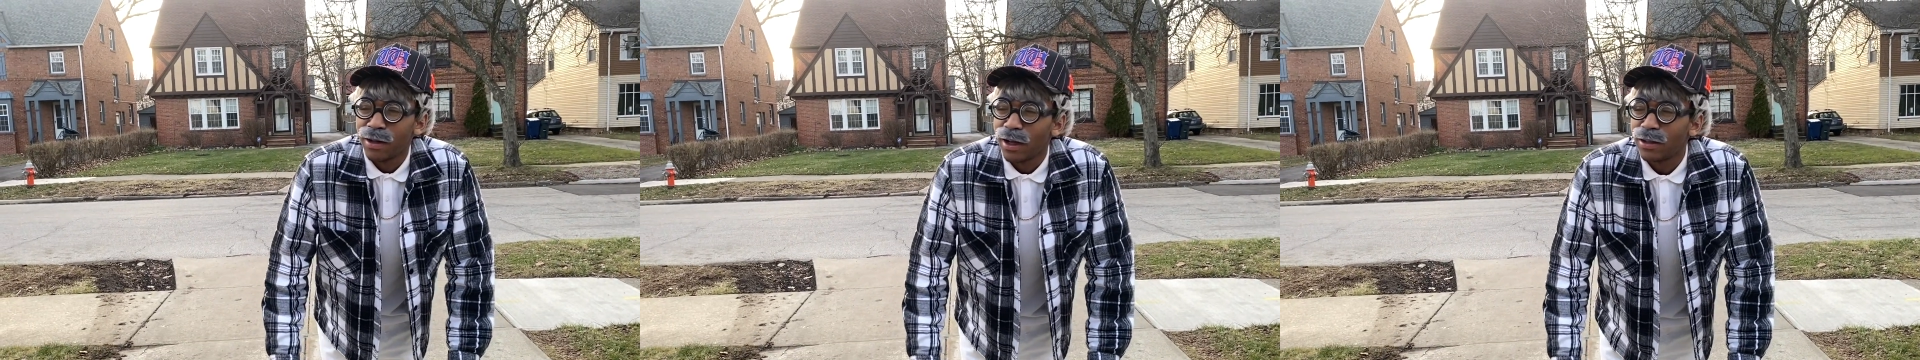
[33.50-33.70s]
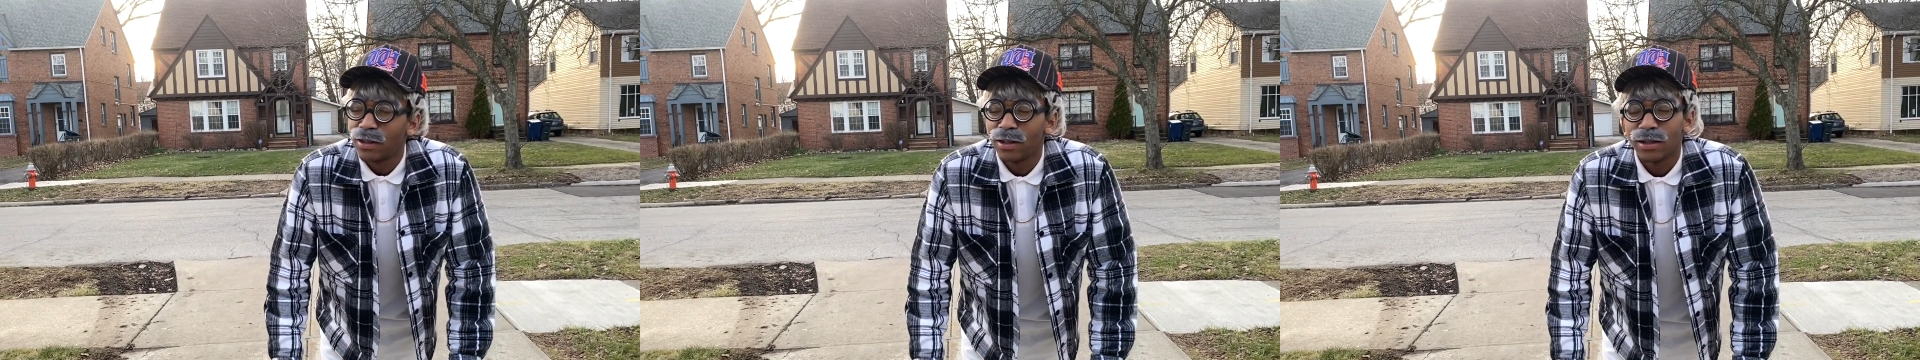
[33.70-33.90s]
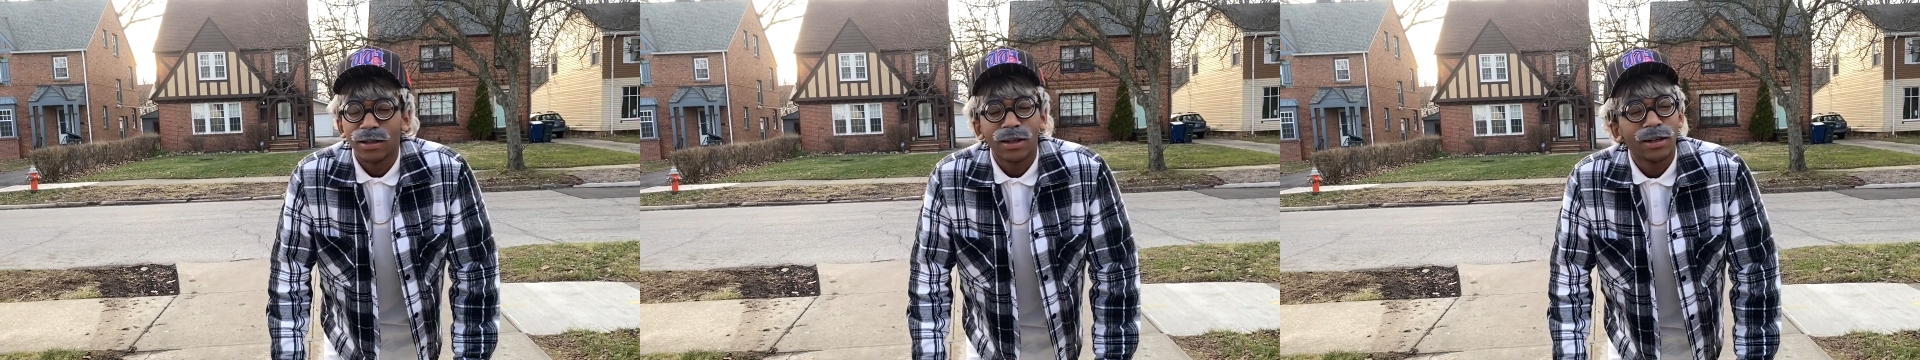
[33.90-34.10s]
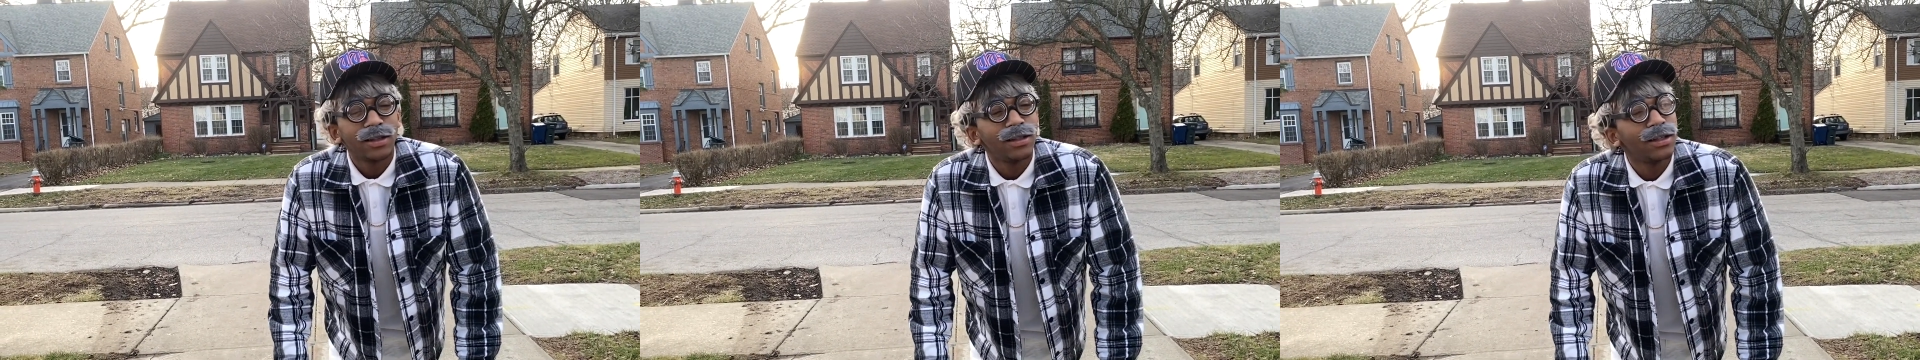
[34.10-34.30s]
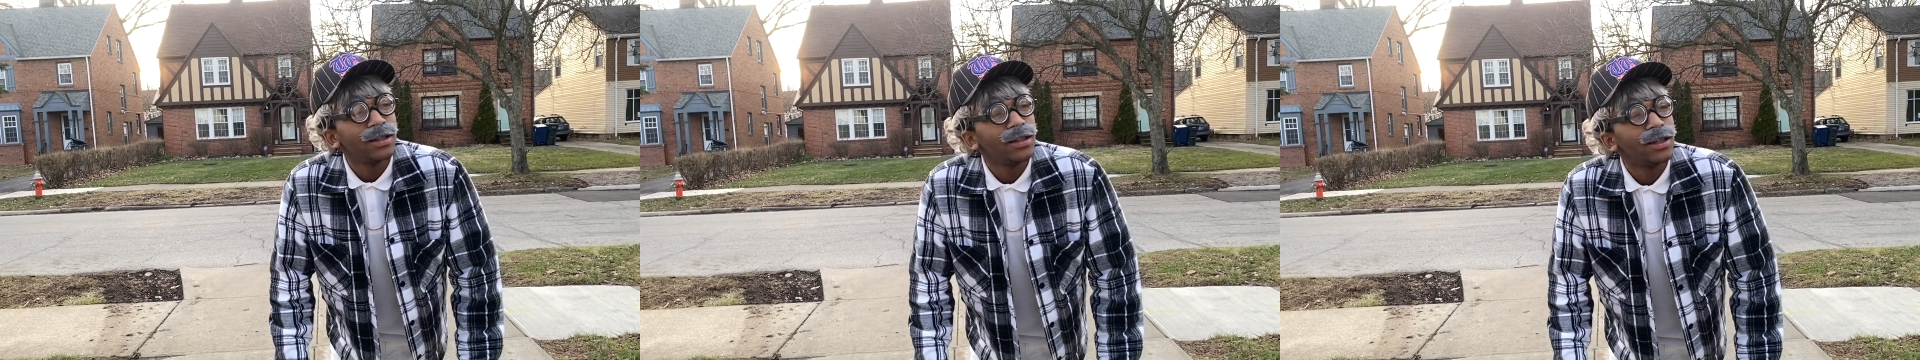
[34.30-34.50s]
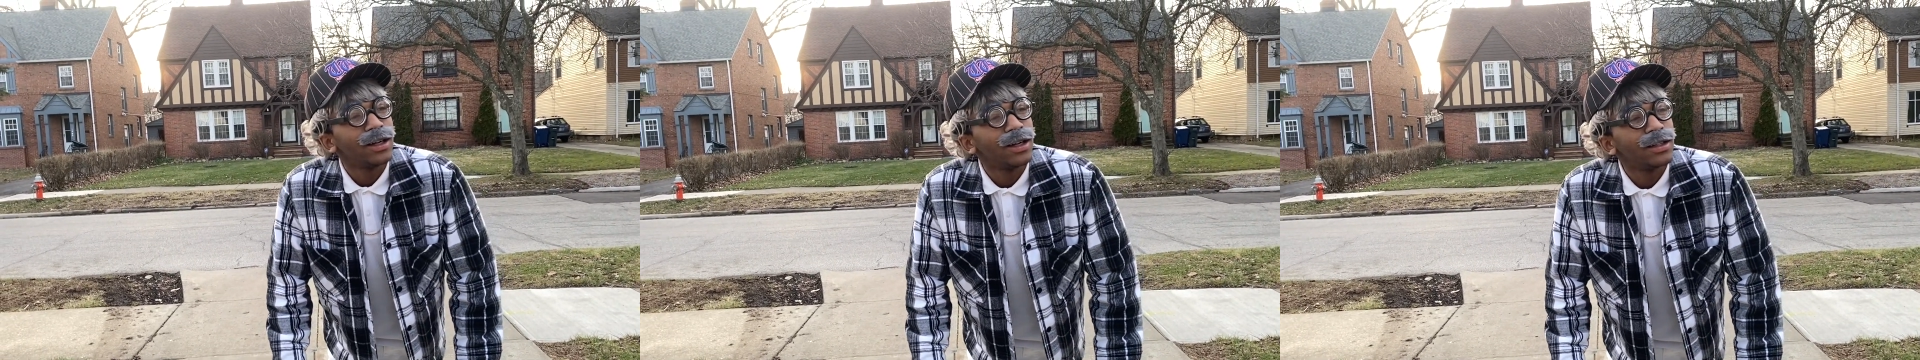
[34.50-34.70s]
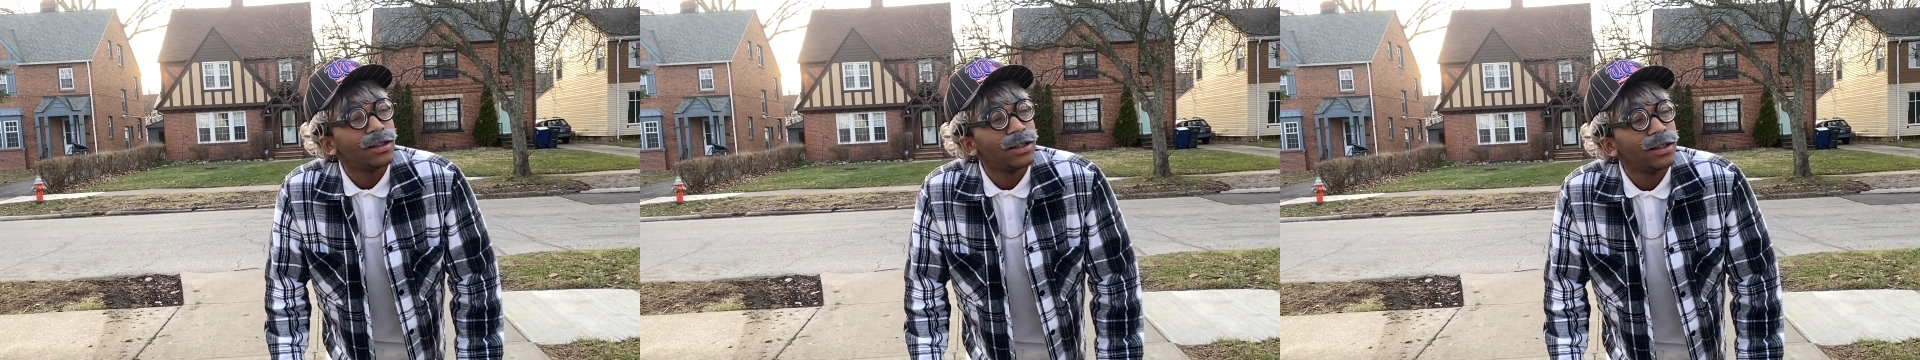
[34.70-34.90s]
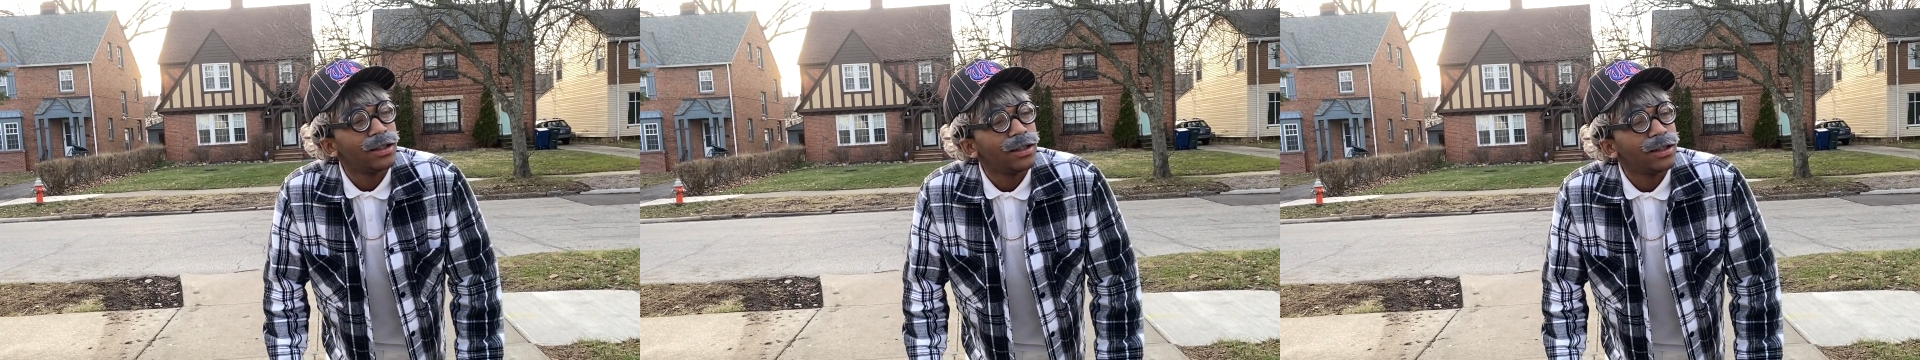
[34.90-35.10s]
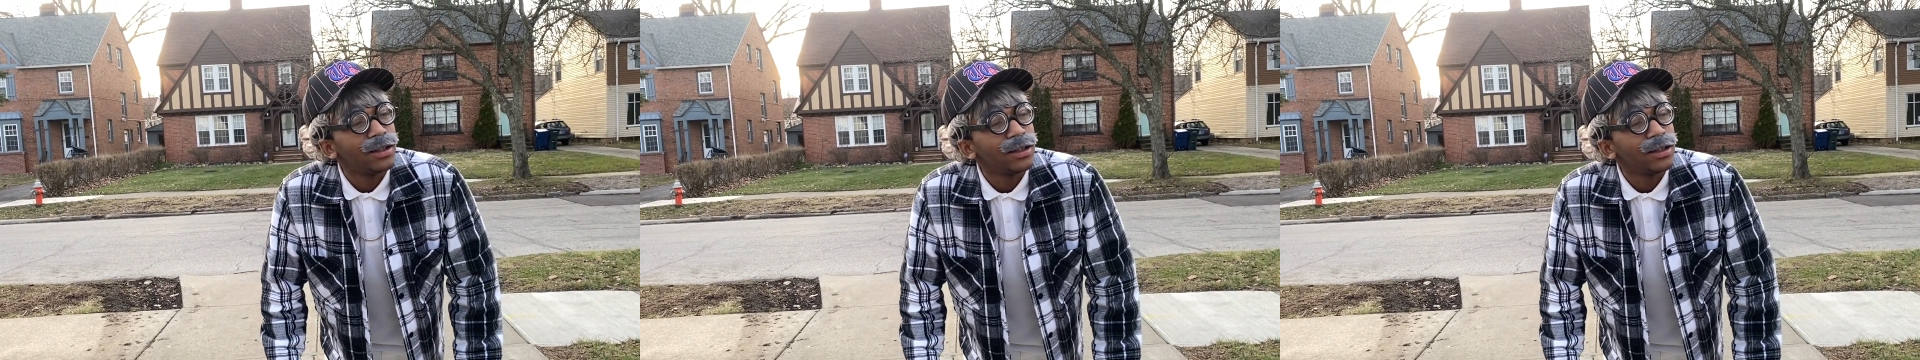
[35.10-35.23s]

I took, I took,